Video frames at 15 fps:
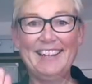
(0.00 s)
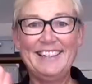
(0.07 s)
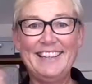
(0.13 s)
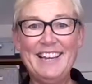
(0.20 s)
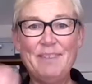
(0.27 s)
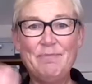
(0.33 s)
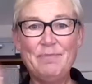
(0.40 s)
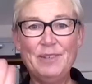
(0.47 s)

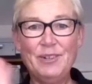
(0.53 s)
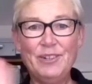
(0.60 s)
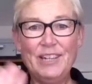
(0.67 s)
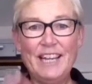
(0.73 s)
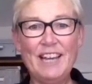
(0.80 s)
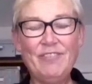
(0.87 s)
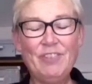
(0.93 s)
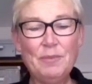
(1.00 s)
Good
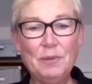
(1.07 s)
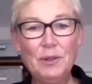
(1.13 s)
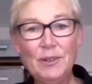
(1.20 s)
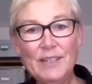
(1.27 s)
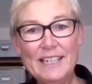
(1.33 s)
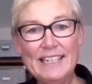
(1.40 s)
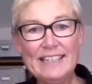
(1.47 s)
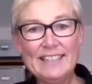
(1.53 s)
morning,
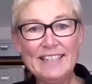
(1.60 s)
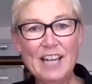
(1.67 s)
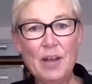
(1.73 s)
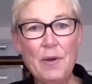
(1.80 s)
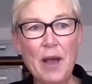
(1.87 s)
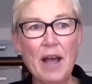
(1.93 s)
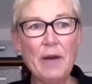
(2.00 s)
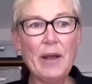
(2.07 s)
everybody. So our